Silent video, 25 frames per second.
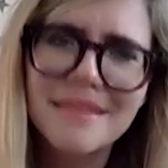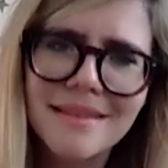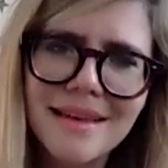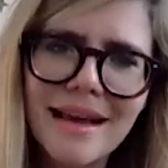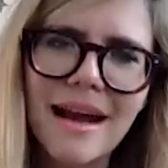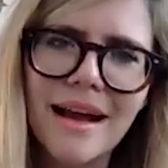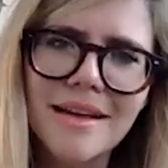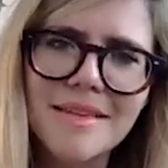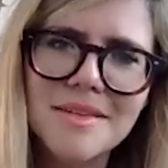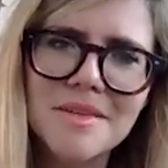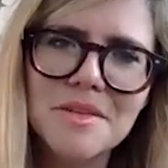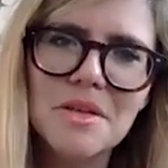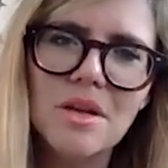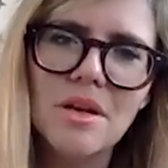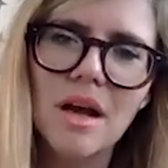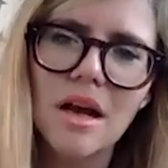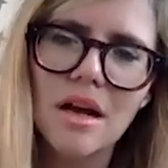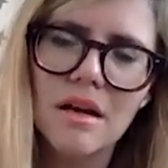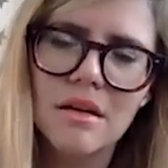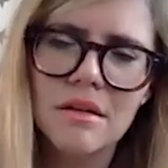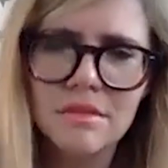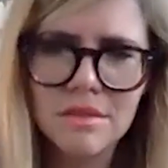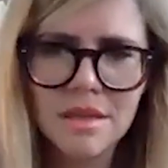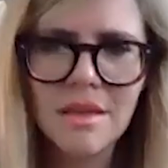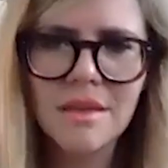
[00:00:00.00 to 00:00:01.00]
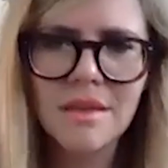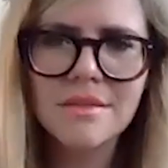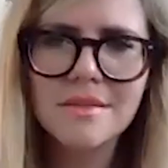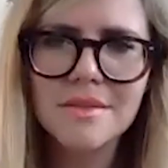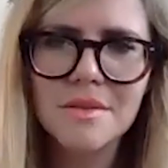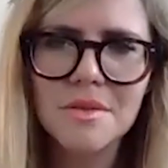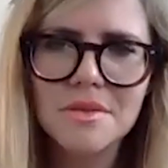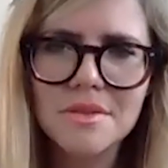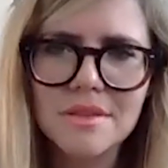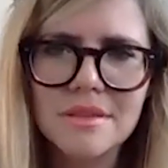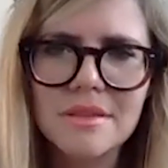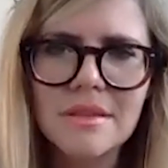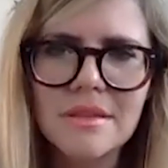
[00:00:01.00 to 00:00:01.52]
Yeah, so you're like, oh, thanks,
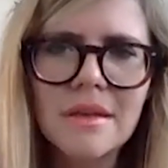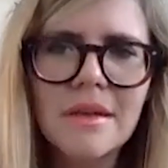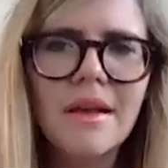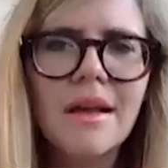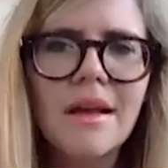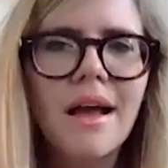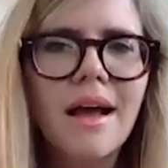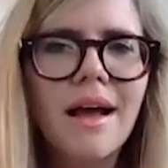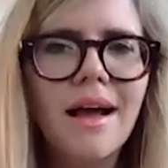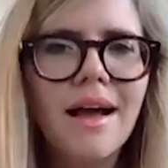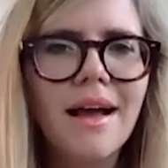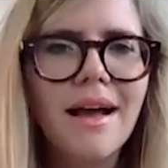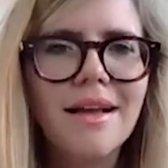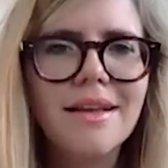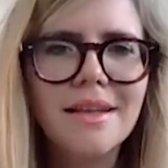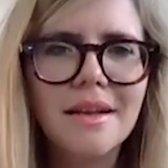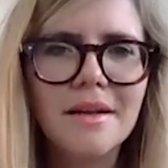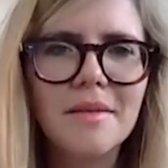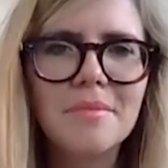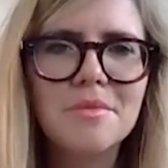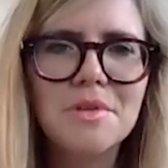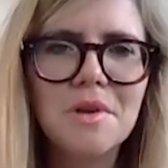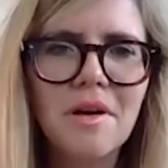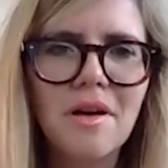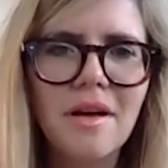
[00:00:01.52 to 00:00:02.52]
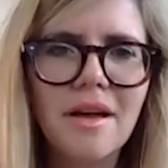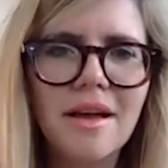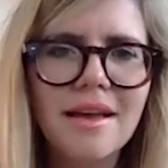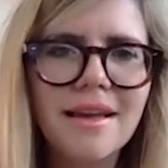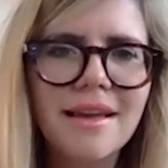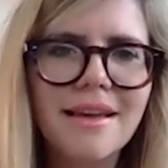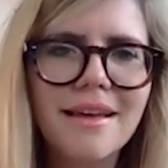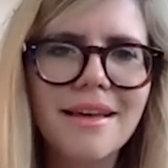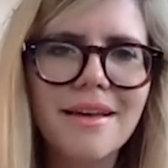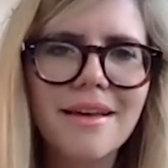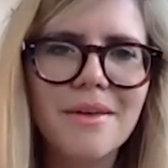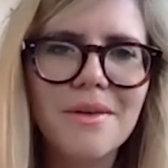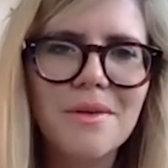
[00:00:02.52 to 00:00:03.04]
doctor. You know, I'm trying
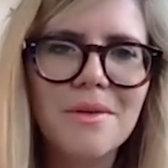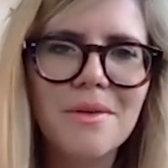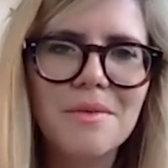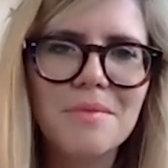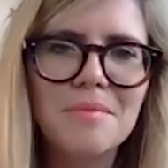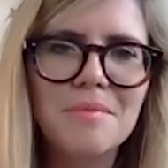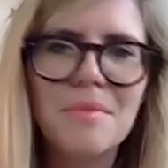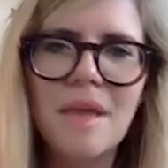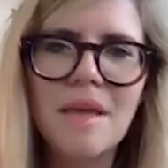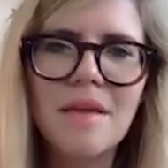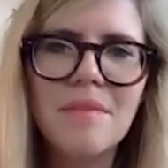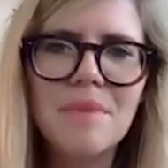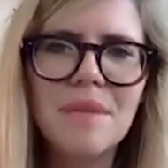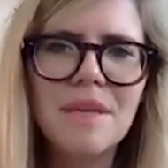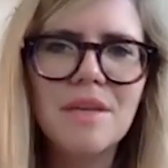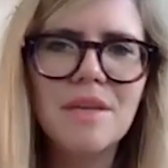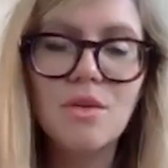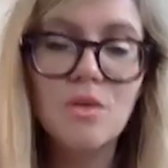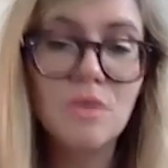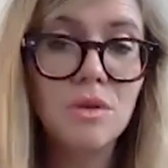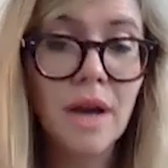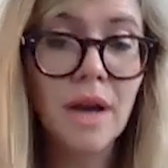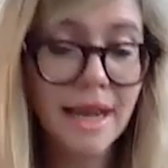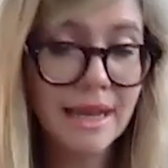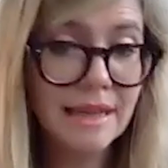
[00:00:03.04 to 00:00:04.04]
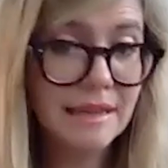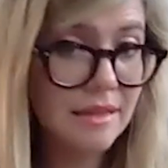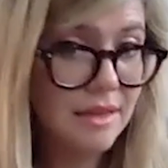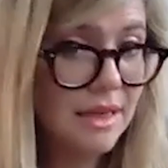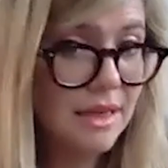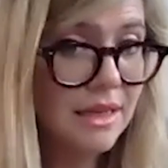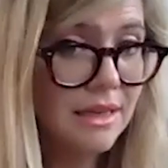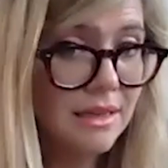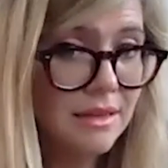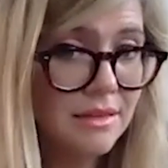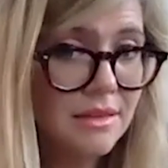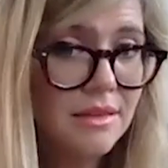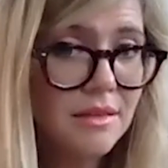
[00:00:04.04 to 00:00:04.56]
here. Or maybe you're
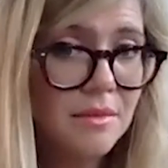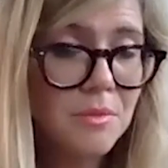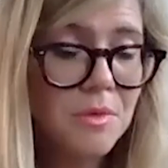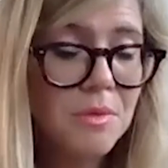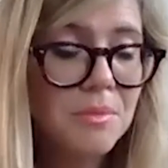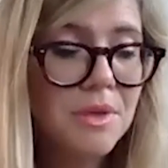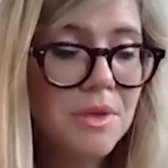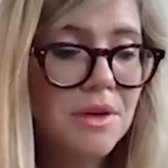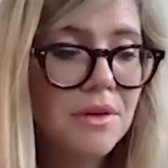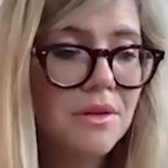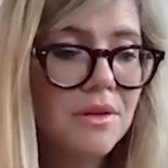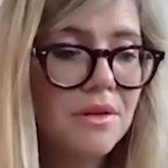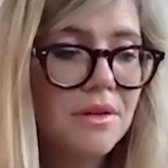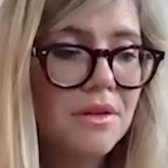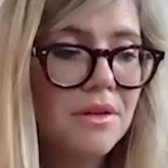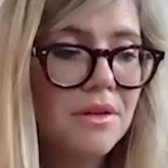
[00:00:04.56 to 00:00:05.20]
18, as some women are,